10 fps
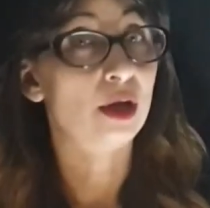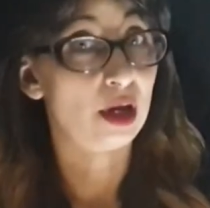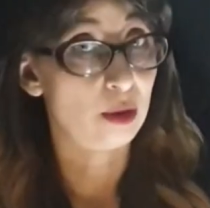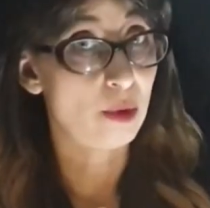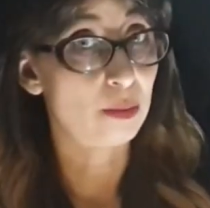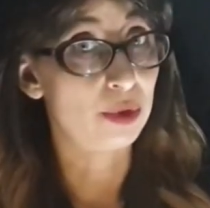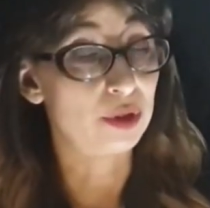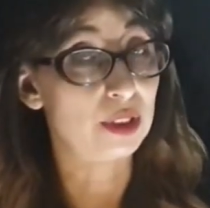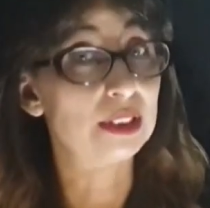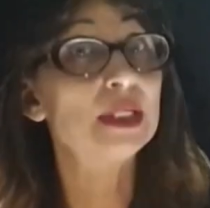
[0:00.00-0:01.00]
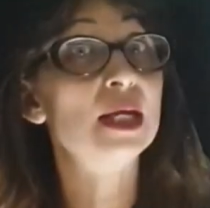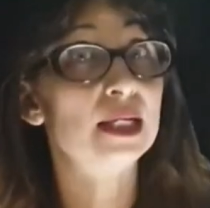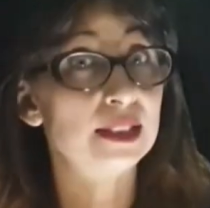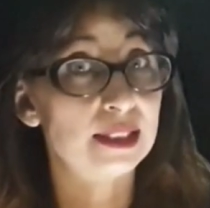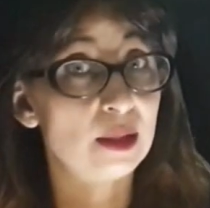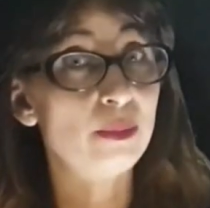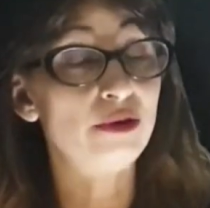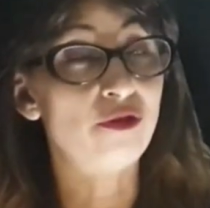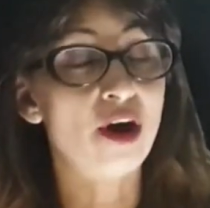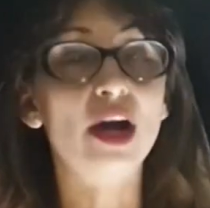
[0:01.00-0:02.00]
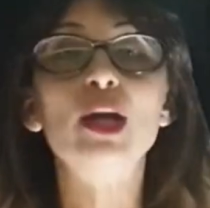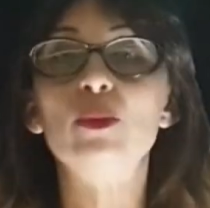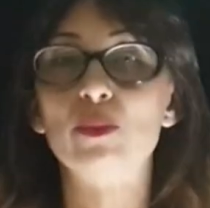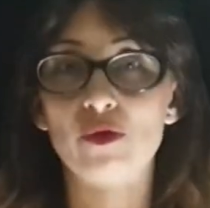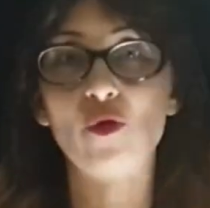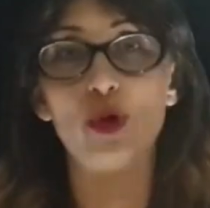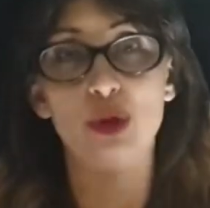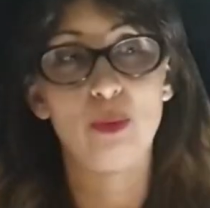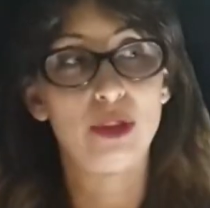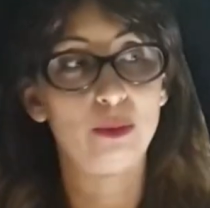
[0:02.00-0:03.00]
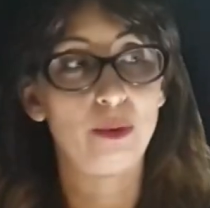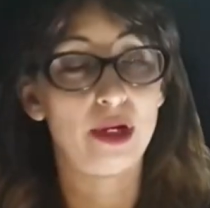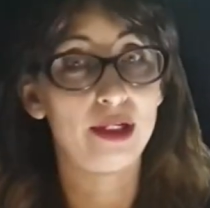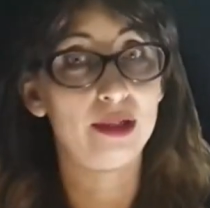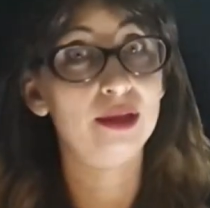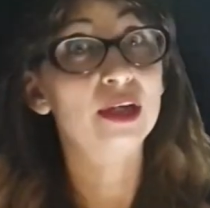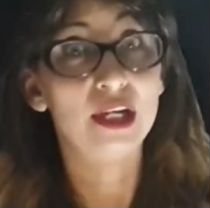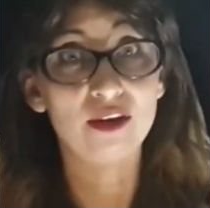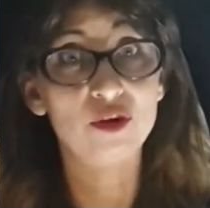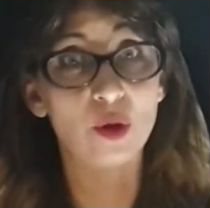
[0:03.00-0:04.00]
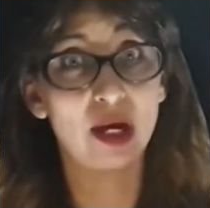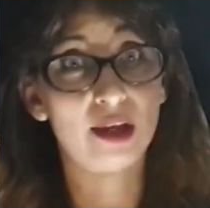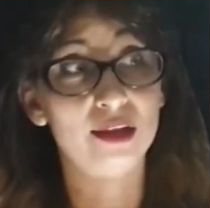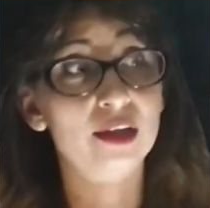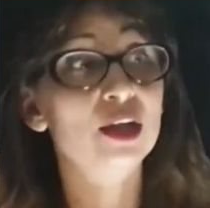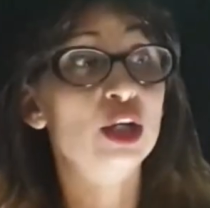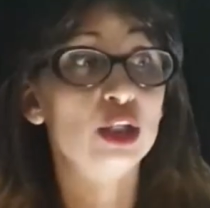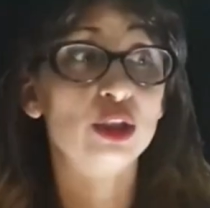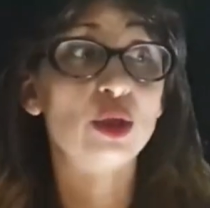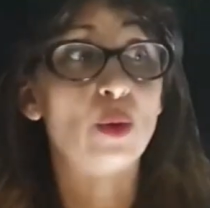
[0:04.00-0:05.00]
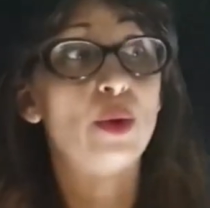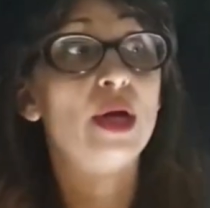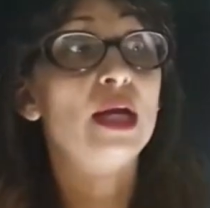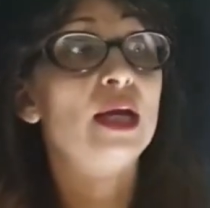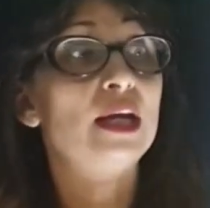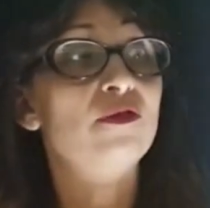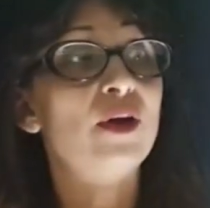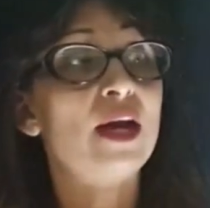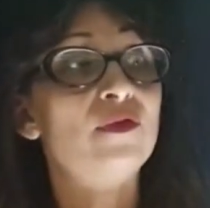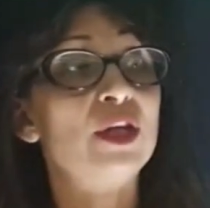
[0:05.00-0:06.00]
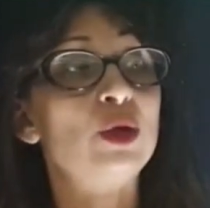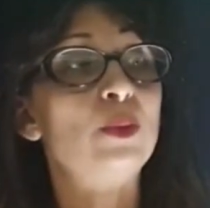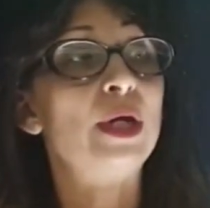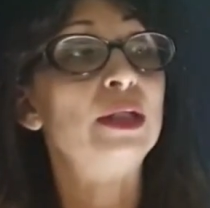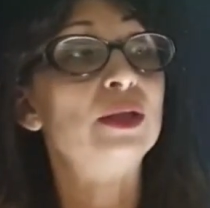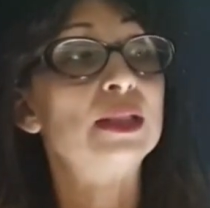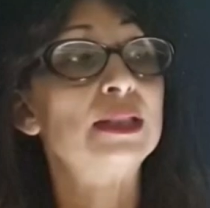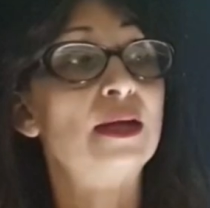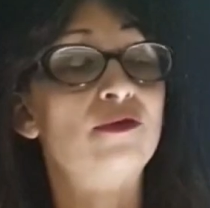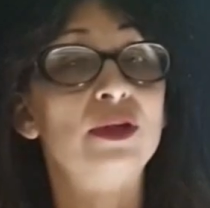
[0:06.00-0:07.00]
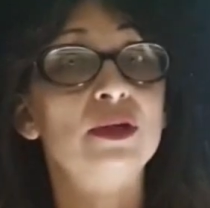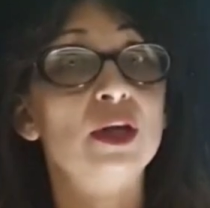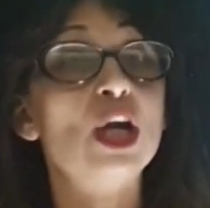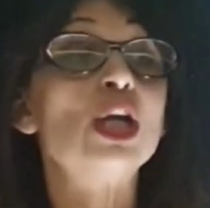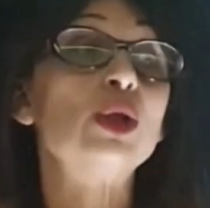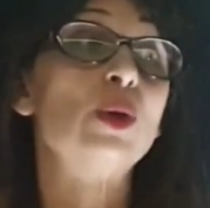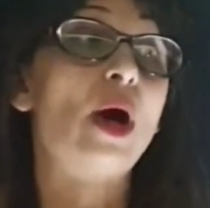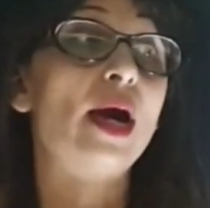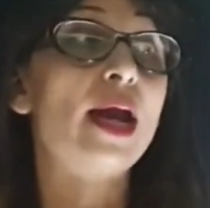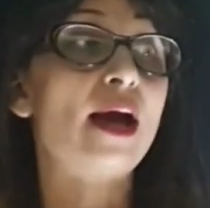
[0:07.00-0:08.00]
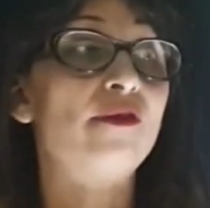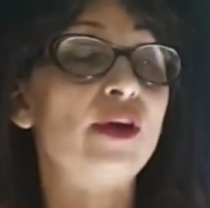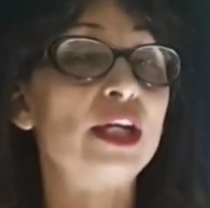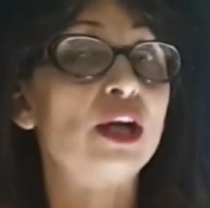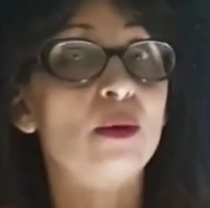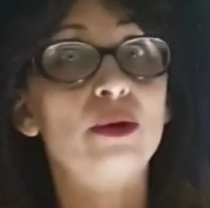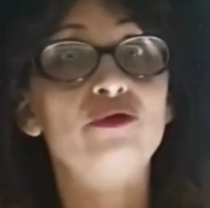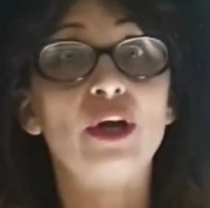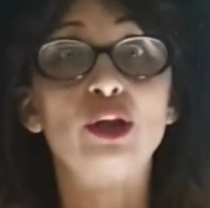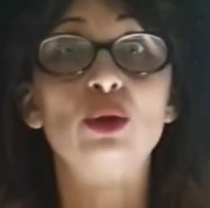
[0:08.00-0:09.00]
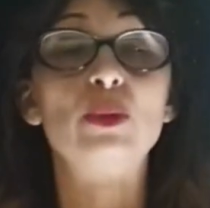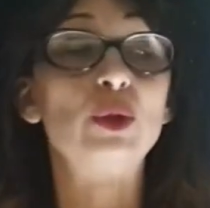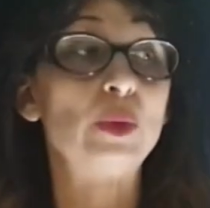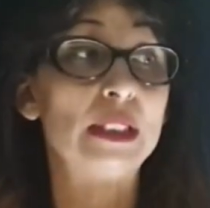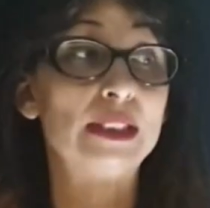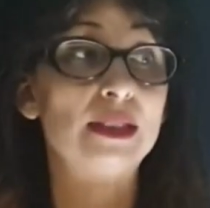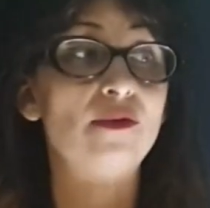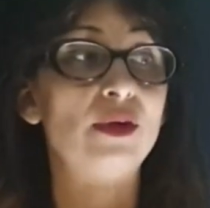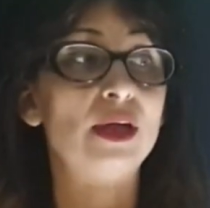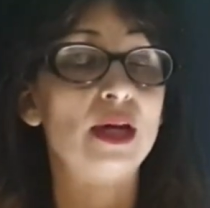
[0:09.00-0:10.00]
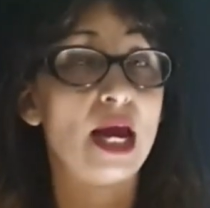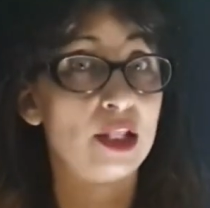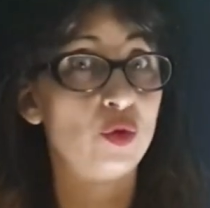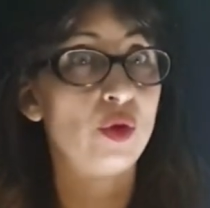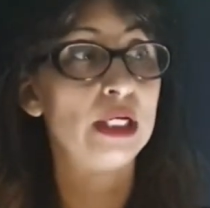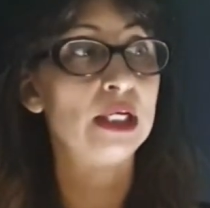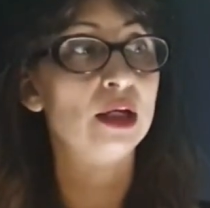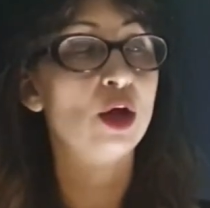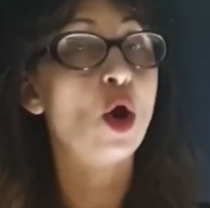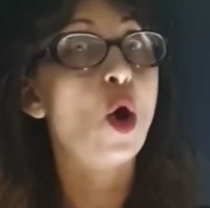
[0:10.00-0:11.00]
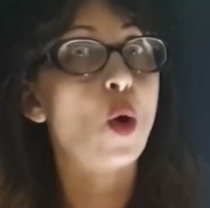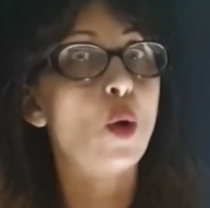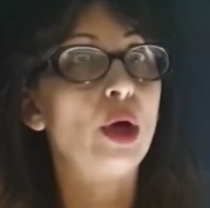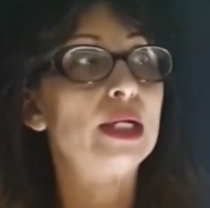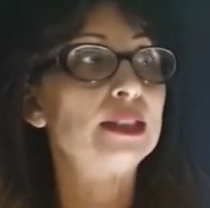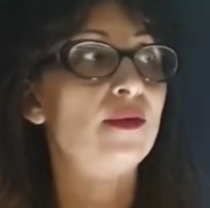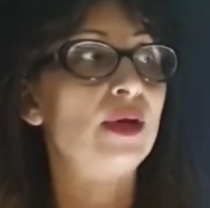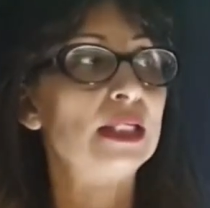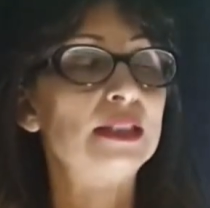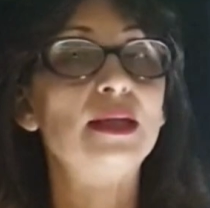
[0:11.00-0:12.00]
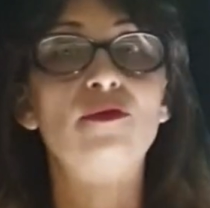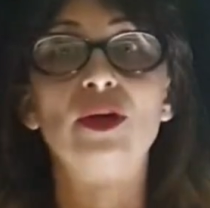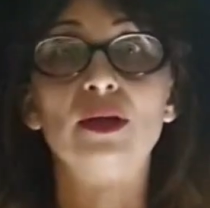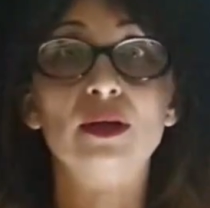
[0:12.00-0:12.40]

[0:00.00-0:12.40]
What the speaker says: Remember this. Simplify before you multiply, if you can. So, if I have the numerator 7, do I have any common factor between 7 and 3 or 7 and 7?